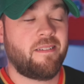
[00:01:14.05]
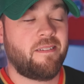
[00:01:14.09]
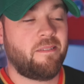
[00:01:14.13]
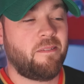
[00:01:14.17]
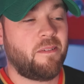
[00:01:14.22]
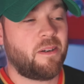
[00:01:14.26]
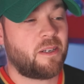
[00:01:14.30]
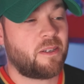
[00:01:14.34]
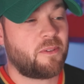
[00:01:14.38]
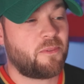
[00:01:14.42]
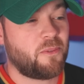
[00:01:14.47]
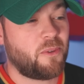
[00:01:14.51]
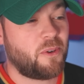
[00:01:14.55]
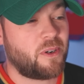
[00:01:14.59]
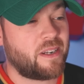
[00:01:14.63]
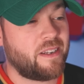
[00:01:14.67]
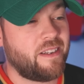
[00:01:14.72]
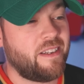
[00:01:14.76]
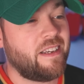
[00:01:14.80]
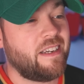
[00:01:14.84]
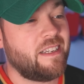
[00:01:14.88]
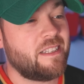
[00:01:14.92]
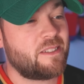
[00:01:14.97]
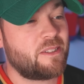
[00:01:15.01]
What a
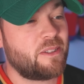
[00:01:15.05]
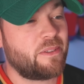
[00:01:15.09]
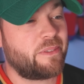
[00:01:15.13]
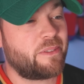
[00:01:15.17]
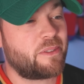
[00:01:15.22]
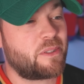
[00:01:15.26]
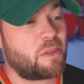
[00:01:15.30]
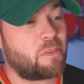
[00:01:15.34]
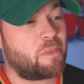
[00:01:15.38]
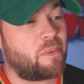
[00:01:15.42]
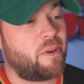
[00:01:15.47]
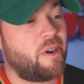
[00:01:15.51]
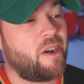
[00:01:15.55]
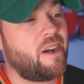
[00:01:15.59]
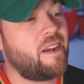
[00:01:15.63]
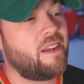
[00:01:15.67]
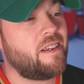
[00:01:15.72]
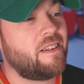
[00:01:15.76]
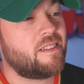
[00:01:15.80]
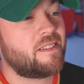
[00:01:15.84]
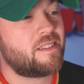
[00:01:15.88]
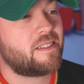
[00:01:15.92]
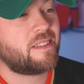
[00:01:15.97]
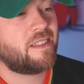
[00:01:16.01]
nice little
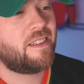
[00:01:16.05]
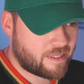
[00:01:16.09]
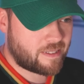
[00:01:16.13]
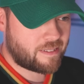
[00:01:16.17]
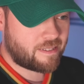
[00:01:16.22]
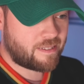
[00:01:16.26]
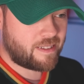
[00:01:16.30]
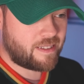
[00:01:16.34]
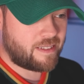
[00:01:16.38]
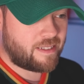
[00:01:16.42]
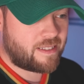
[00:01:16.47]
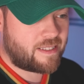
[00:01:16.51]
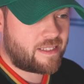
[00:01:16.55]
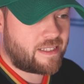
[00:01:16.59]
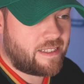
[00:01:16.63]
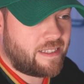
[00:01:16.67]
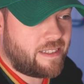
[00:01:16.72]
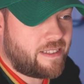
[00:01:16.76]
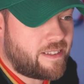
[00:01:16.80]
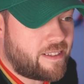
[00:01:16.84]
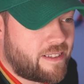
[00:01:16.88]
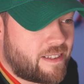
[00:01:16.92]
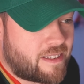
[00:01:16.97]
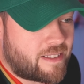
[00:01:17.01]
surprise. All right, let's get
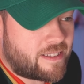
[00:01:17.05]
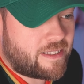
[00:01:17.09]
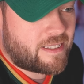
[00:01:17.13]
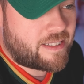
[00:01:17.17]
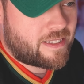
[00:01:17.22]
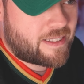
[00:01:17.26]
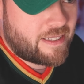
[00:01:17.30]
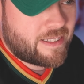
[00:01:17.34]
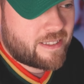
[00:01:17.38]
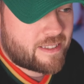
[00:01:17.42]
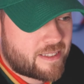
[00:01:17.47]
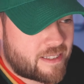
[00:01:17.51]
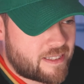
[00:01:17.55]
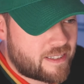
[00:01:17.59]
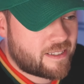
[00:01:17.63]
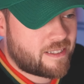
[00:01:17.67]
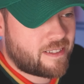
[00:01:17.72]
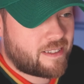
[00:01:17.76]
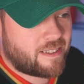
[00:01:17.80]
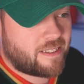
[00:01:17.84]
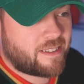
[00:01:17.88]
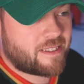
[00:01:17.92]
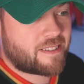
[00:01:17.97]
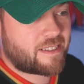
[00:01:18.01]
into this. Let's
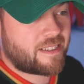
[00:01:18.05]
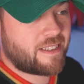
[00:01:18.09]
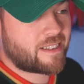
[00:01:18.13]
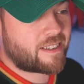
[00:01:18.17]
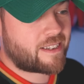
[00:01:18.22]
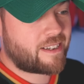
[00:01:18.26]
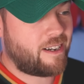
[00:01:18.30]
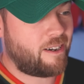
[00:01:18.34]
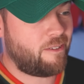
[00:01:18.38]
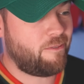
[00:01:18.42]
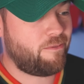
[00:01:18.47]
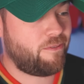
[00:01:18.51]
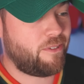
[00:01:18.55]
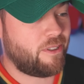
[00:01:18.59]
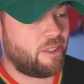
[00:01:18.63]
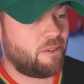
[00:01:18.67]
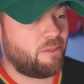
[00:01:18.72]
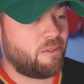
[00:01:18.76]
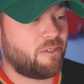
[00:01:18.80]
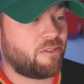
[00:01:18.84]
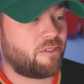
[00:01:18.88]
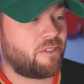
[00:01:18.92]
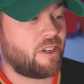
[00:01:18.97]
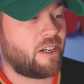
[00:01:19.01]
get comfy.
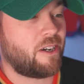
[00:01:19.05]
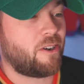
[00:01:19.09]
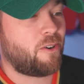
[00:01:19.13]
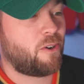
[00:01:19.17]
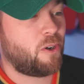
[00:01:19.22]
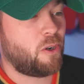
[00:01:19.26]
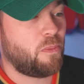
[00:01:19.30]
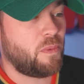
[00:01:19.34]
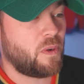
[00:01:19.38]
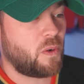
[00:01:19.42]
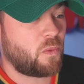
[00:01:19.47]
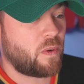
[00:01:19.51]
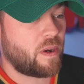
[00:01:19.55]
We've got Home and